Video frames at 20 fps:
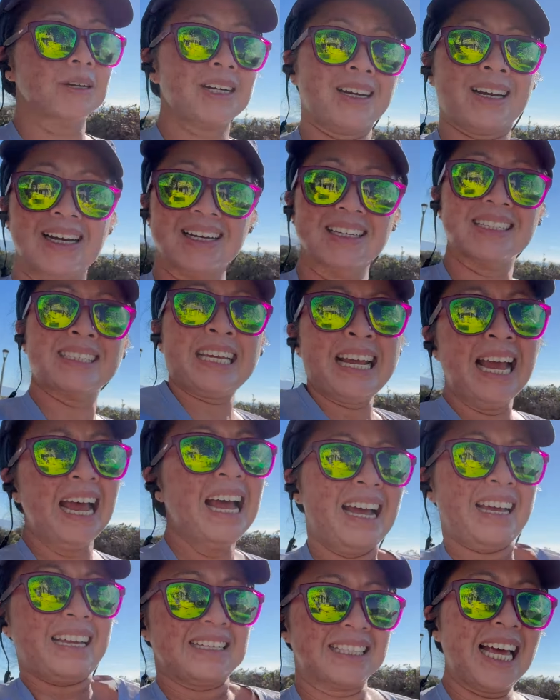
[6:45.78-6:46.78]
because
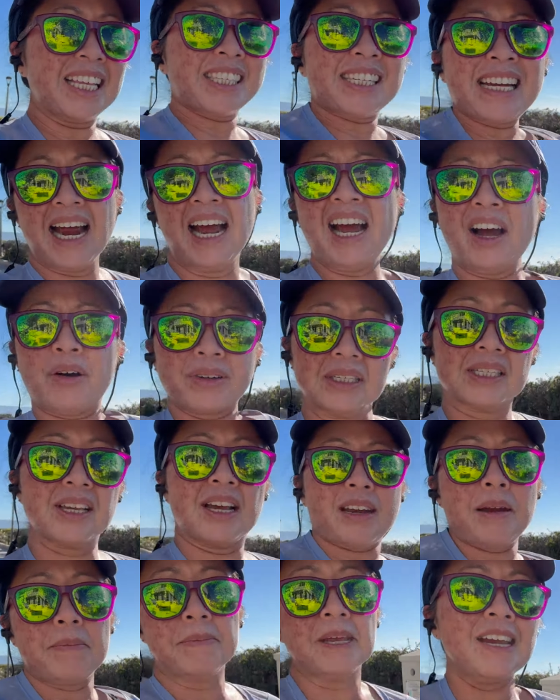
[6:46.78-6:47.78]
that's not how it's
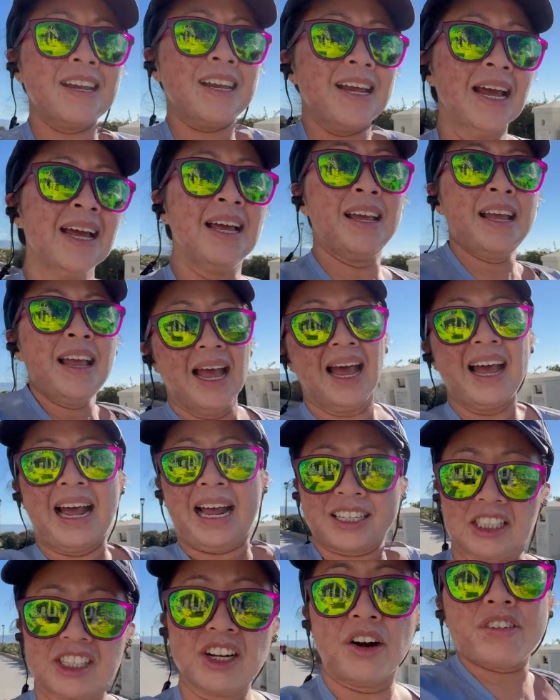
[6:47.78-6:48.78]
gonna be
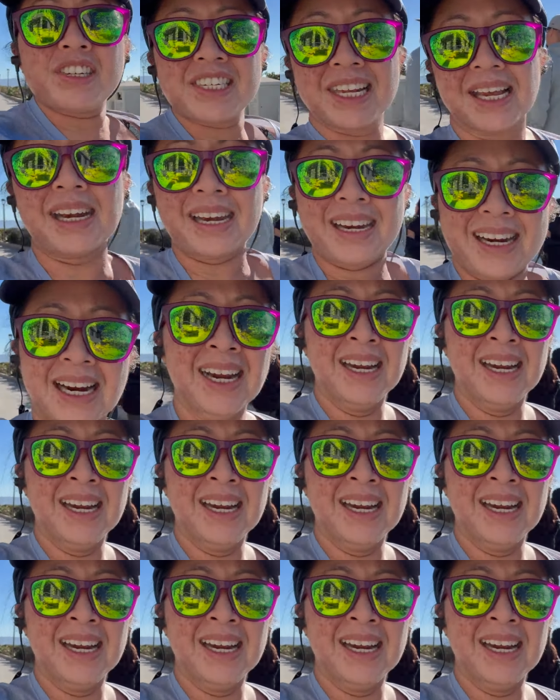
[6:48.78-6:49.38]
at Surf City.